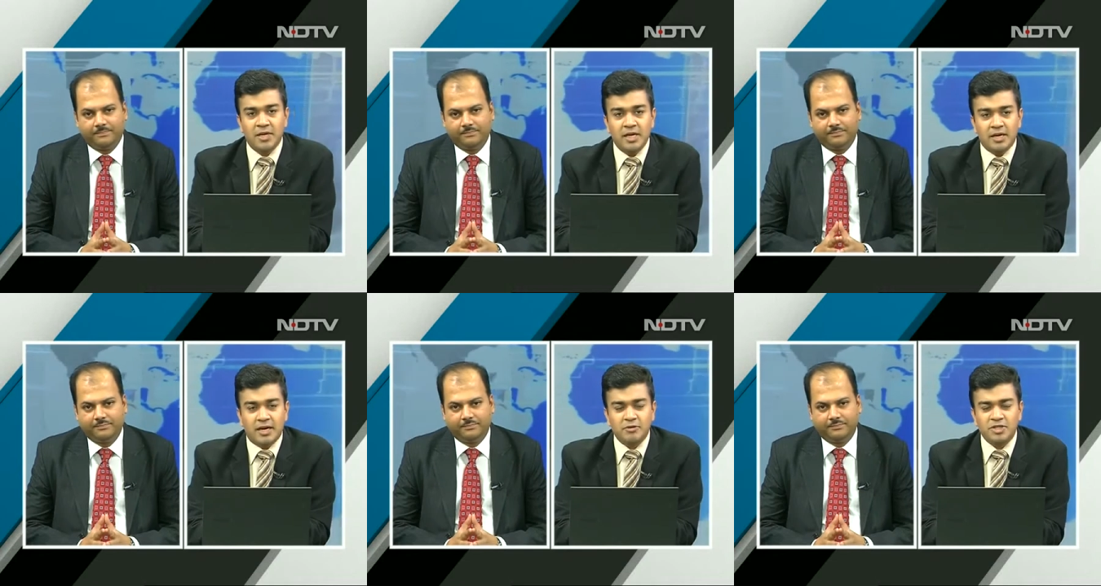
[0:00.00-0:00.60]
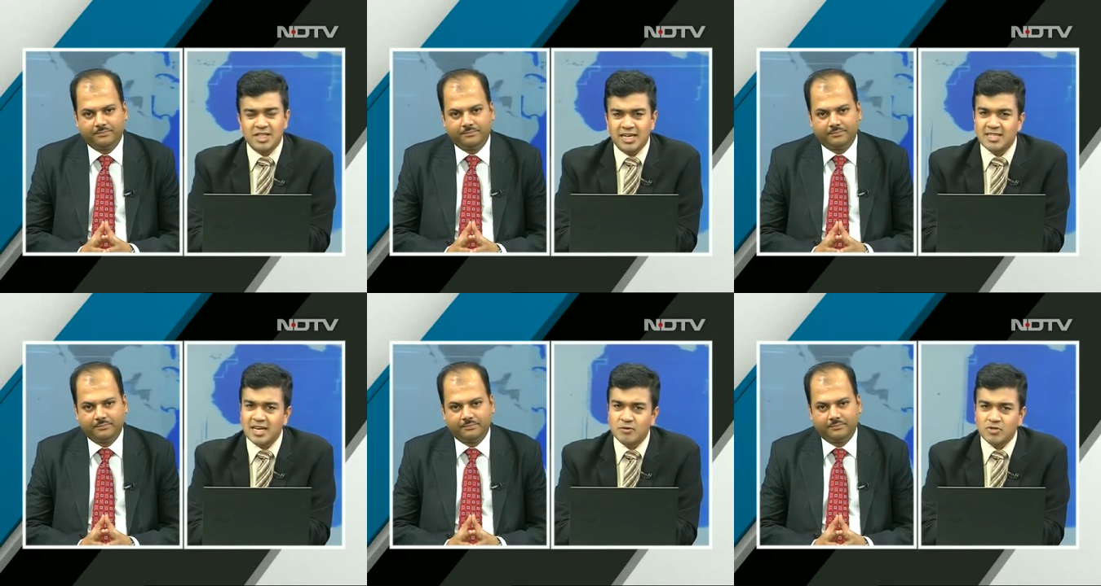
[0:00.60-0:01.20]
Speaker 1: Can you just tell us, are
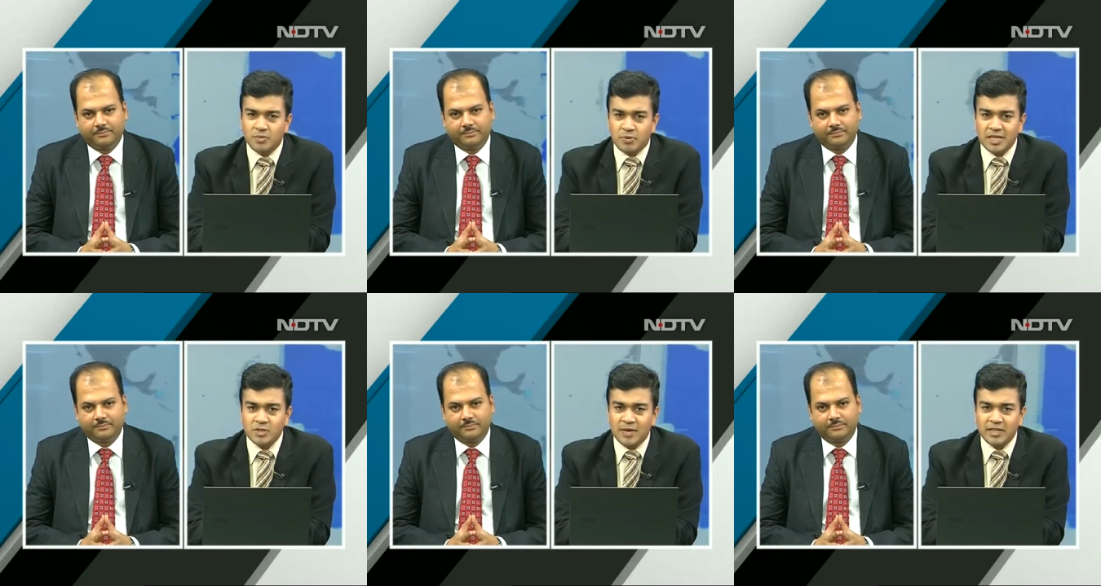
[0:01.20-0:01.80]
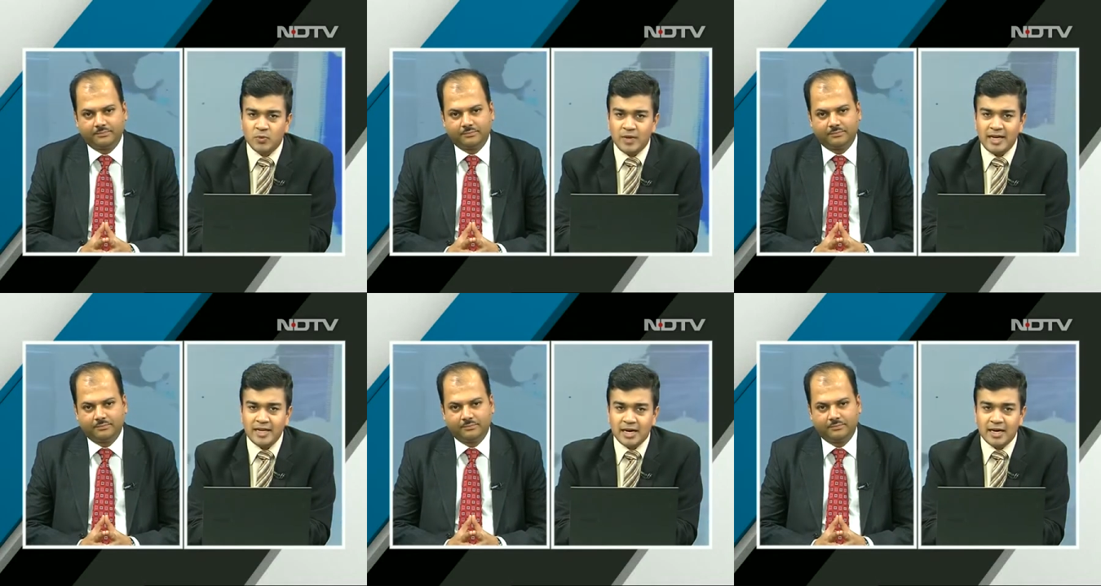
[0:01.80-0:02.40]
you surprised by the way D
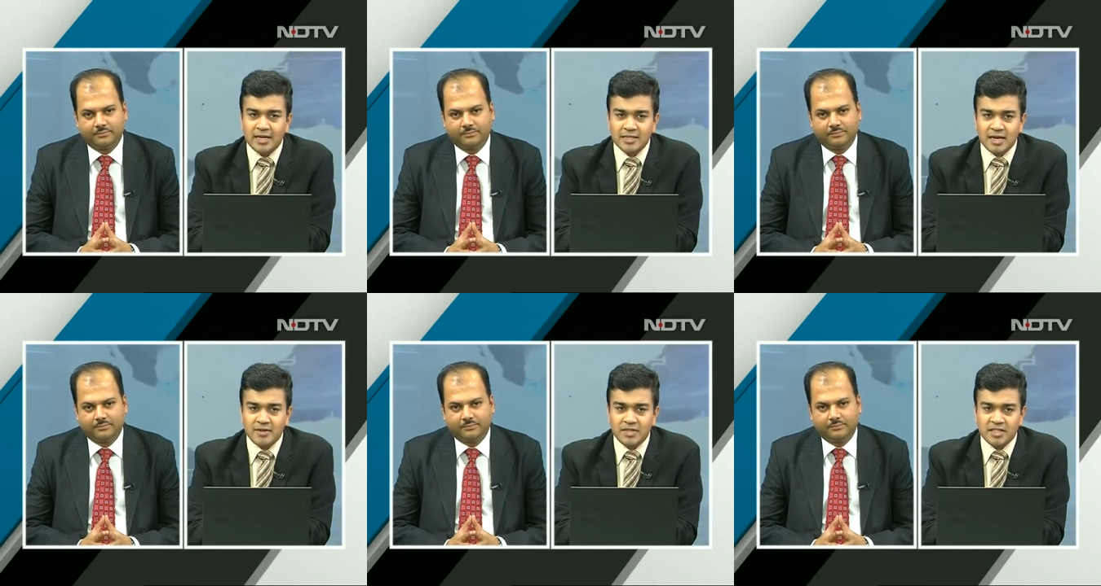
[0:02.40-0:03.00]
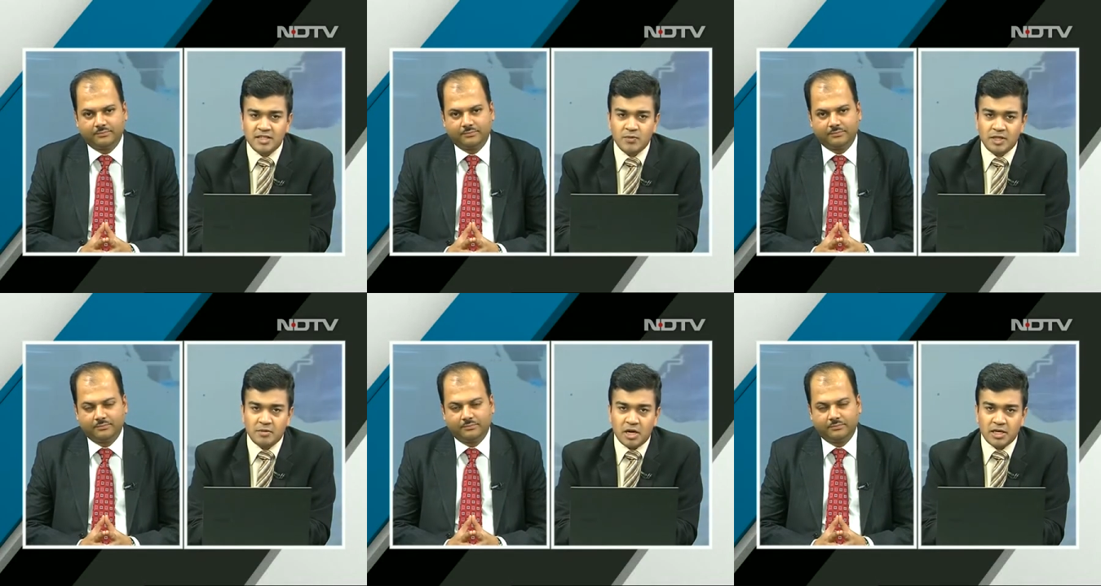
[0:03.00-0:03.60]
I Is are investing, whether
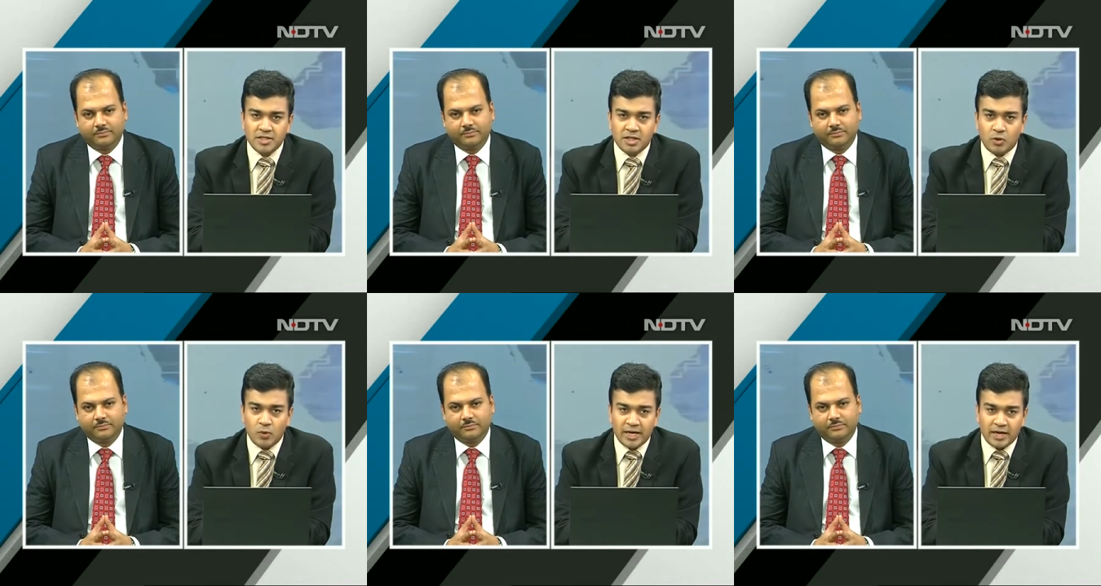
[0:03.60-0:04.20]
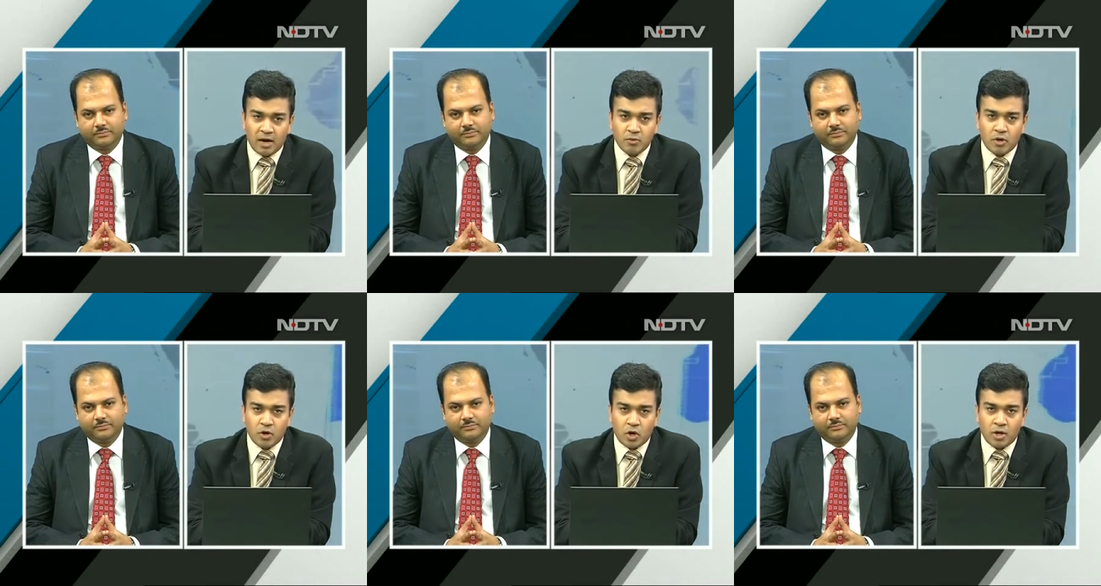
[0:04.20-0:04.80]
markets are going down or not?